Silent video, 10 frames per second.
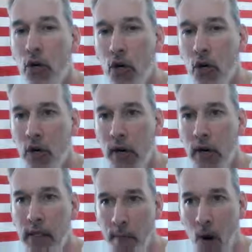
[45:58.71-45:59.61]

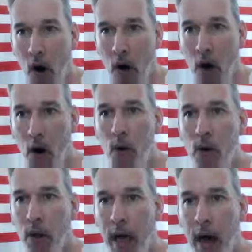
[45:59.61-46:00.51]
early
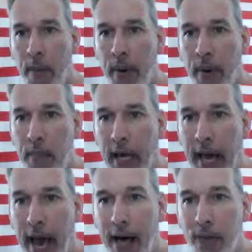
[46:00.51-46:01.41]
tomorrow to allow people
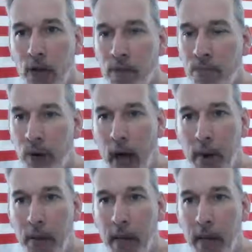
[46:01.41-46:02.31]
to gather,
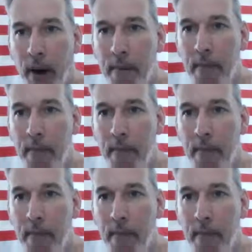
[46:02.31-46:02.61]
probably by